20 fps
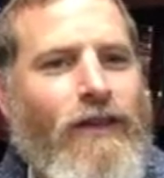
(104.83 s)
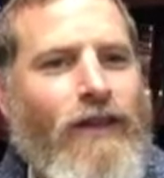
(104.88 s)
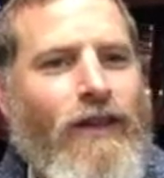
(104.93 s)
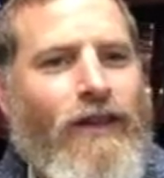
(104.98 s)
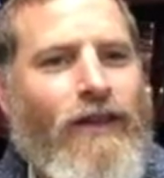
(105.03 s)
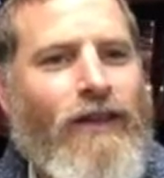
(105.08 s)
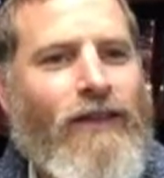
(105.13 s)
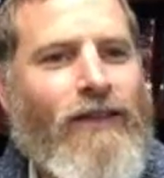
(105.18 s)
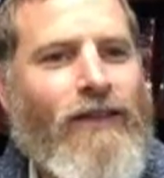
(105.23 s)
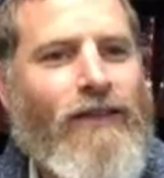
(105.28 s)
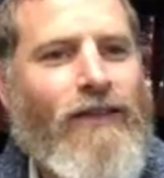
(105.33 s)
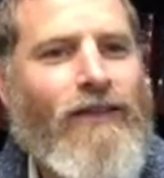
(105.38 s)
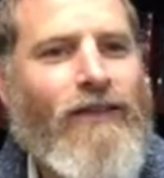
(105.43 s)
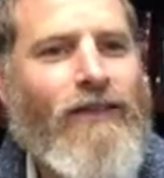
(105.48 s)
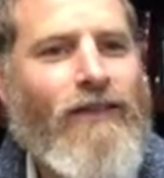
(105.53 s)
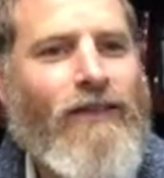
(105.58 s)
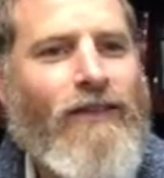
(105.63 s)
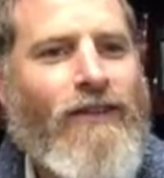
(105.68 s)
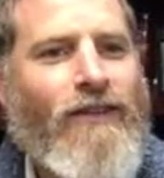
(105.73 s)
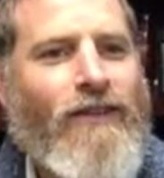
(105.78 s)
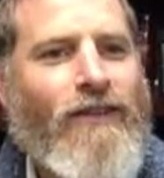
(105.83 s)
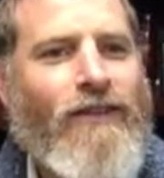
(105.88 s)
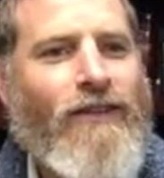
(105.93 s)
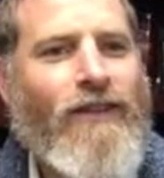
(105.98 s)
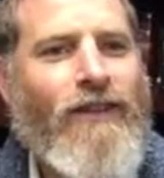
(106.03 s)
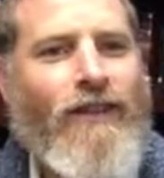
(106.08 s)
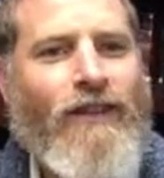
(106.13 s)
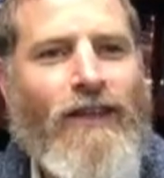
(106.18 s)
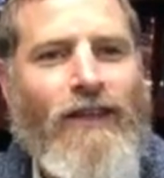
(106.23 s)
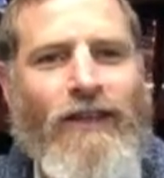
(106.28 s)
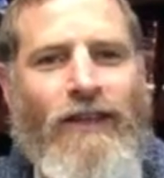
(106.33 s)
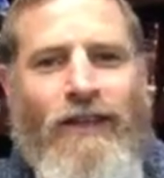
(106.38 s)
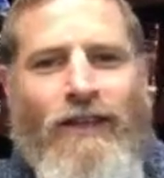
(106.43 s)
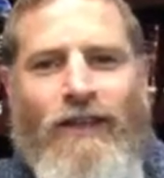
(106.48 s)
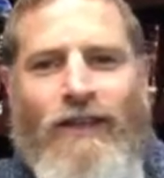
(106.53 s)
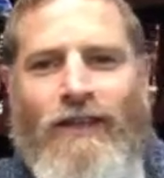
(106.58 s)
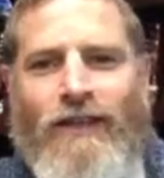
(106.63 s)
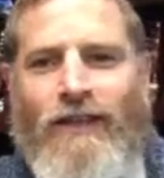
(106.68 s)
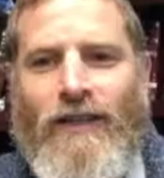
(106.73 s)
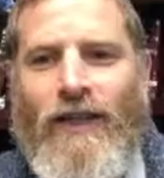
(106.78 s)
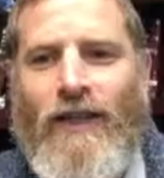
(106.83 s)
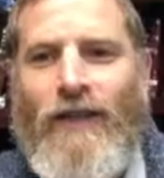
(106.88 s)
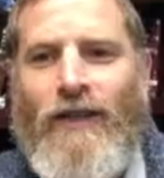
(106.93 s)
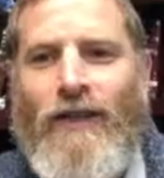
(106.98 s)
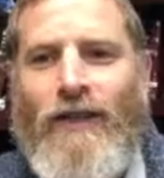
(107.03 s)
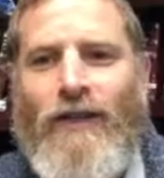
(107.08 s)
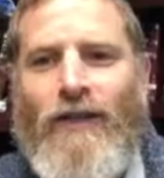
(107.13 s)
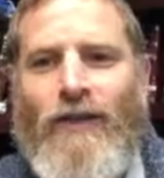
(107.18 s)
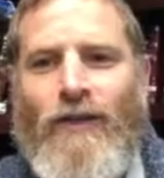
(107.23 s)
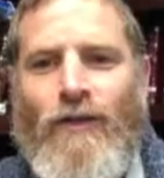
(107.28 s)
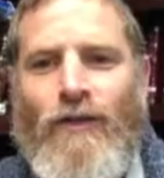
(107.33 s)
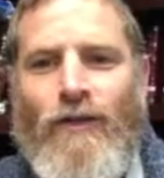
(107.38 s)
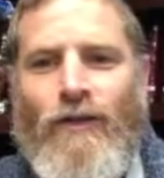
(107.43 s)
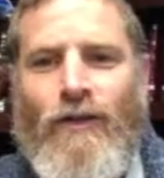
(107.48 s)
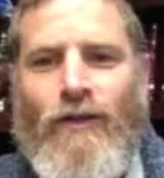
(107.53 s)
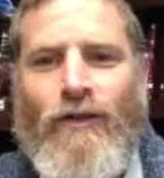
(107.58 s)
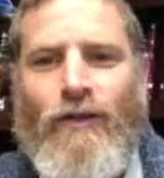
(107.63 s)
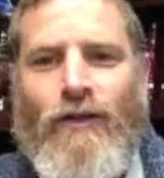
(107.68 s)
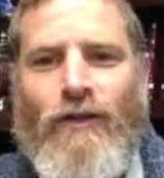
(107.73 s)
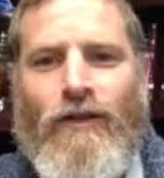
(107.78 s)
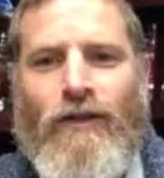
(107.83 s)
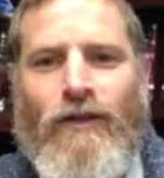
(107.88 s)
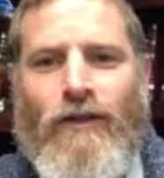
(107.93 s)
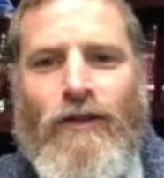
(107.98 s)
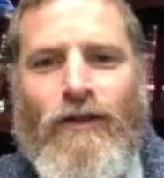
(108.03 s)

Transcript: and they can the second they hear the word